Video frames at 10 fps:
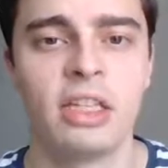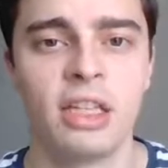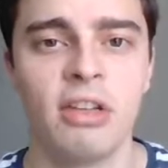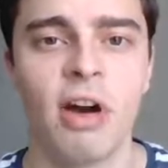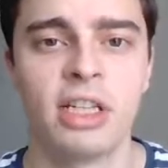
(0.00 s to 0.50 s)

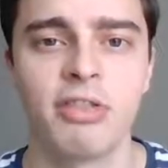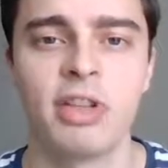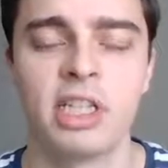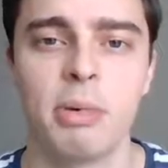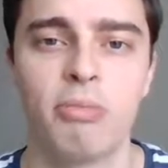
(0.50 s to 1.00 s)
there are
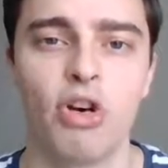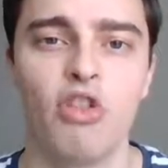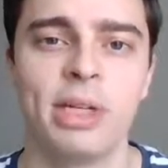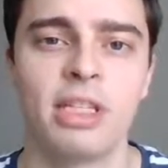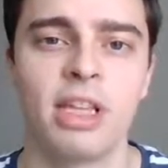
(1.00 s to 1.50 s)
definitely some
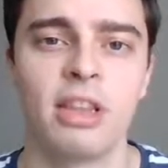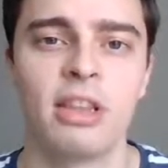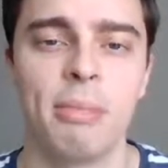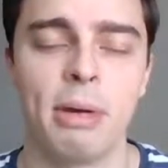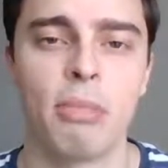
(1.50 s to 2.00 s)
improvements that
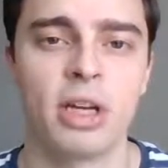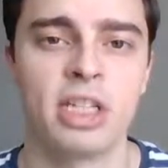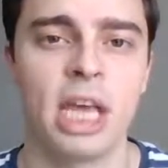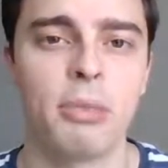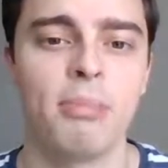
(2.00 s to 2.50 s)
the BetBurger
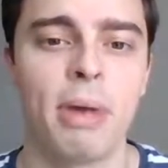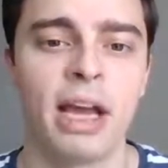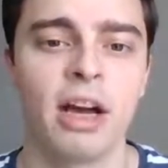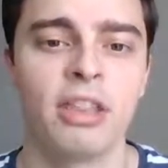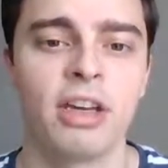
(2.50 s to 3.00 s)
team could
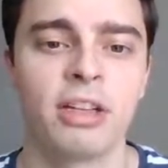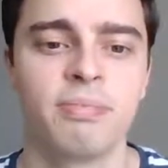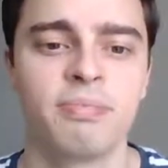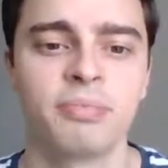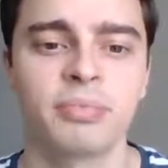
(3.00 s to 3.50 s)
make, I think.
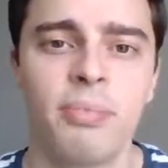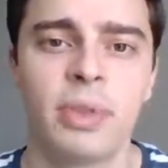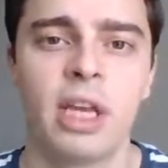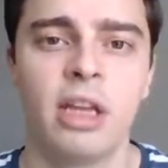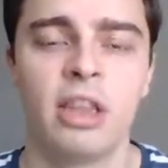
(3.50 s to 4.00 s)

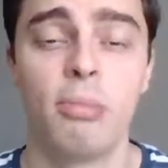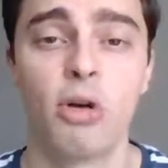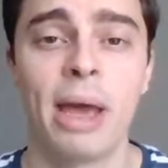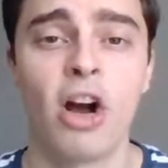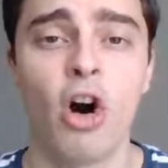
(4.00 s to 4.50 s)
The
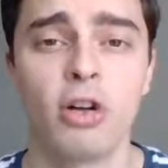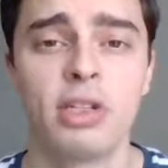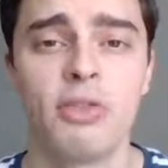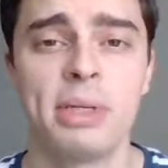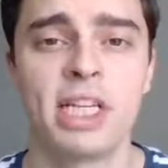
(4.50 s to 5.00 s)
bookmaker
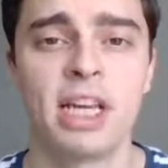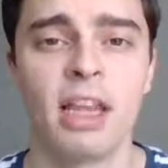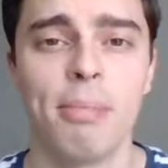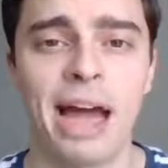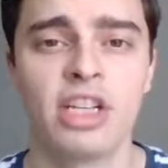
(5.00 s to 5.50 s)
odds for
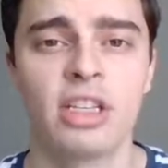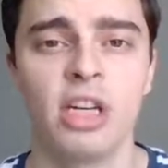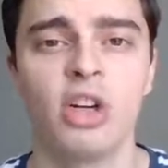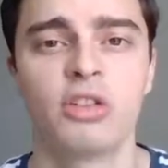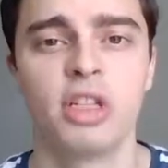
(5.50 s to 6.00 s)
particular matches
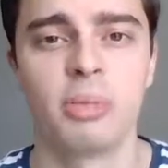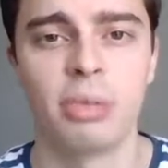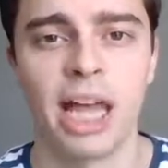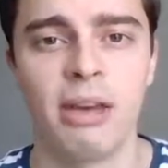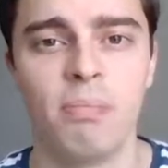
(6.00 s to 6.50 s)
are not
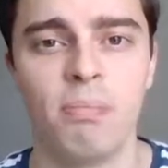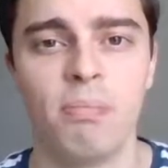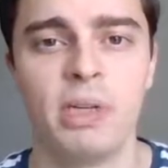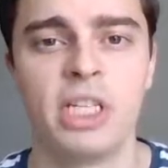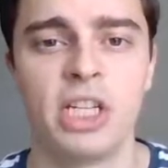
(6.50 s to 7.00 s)
displayed
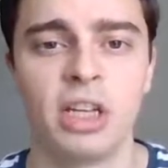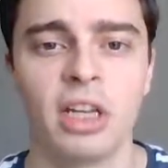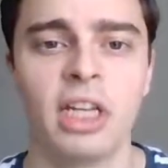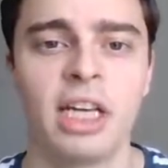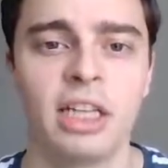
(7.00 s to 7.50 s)

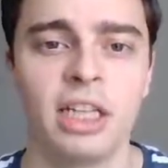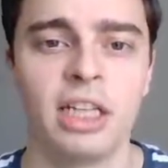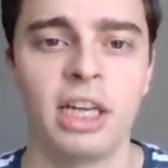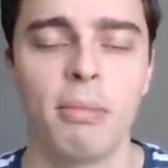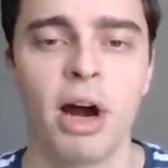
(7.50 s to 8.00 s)
particularly
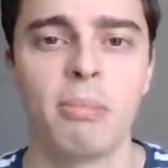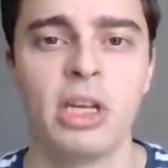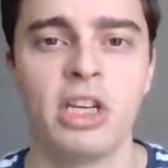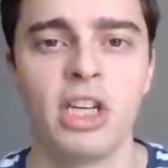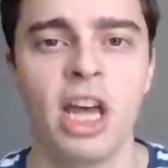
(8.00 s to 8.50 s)
clearly, in my
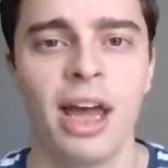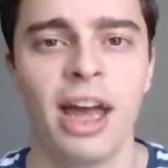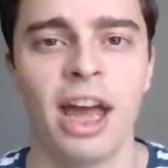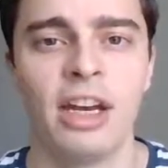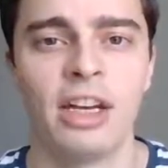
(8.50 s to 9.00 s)
opinion,
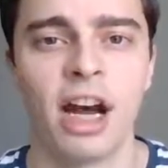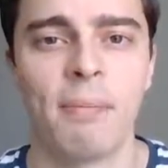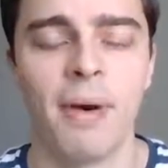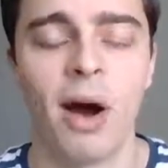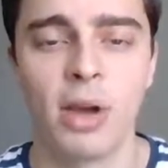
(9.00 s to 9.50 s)
and
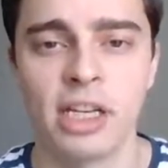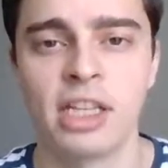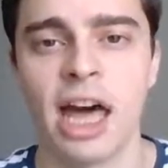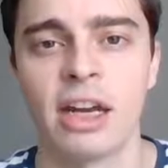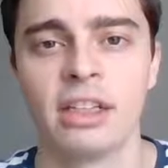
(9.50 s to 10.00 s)
I'll get
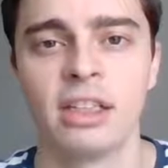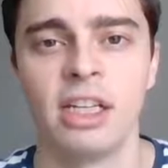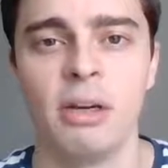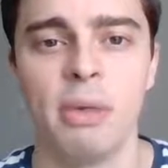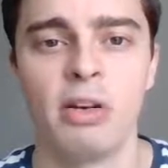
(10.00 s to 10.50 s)
to that
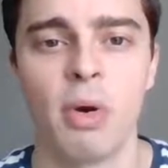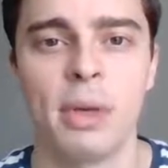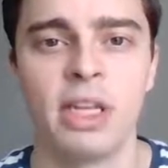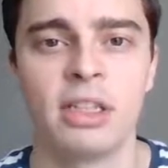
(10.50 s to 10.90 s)
in a minute when we